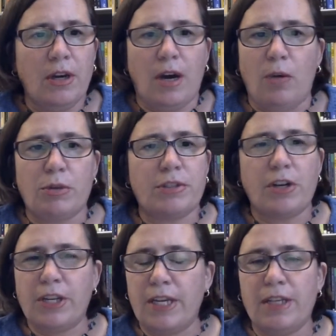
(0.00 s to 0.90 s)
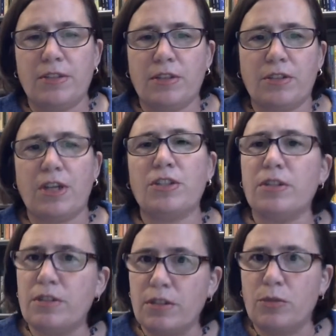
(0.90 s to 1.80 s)
We're starting case
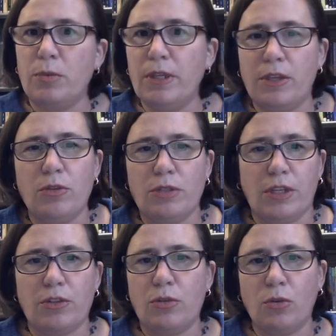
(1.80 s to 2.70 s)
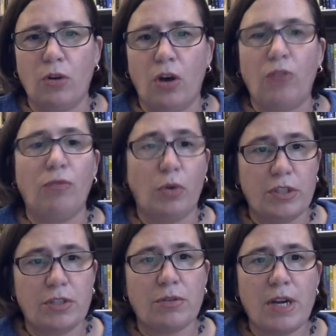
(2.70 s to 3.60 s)
discussions this week using a tool called
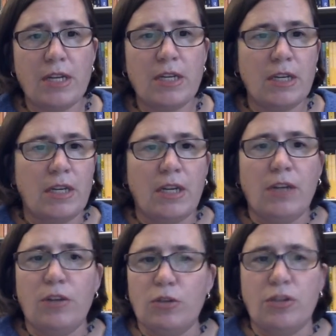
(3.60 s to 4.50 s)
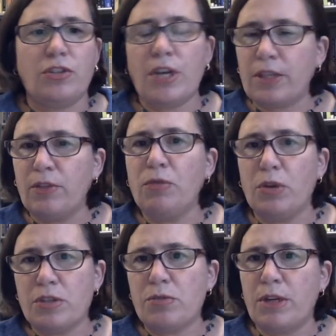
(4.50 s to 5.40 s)
VoiceThread. You should check the
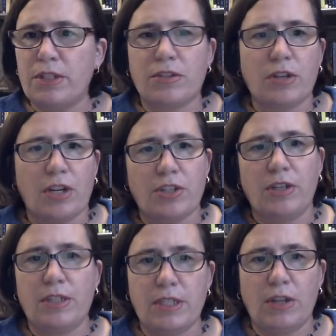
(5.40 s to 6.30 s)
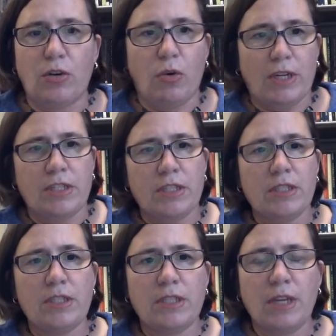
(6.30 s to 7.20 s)
VoiceThread discussion and see the
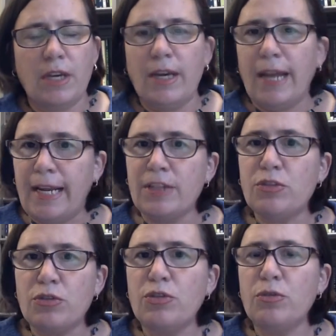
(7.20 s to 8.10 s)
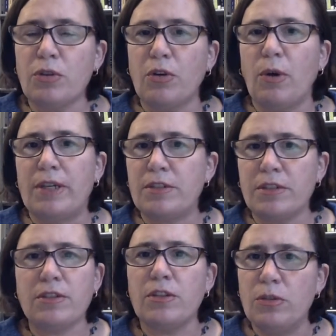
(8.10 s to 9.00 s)
questions. Answer 2 of the
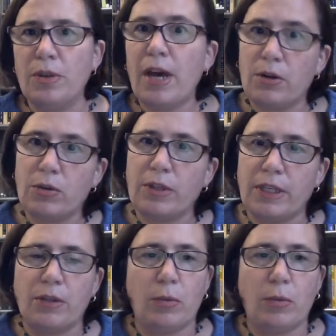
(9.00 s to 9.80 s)
questions and do that early in the